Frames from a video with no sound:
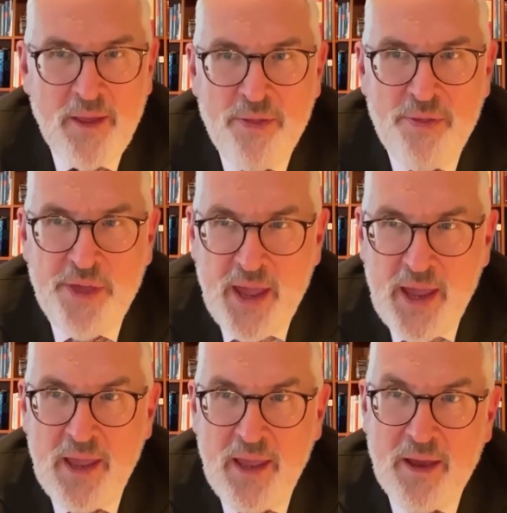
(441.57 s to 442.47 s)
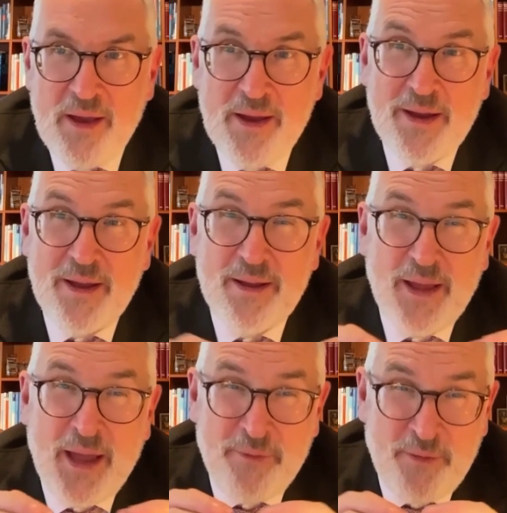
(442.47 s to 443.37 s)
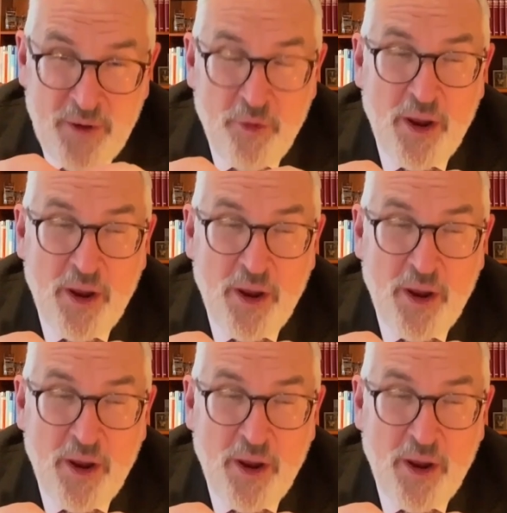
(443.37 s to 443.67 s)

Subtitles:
they have a very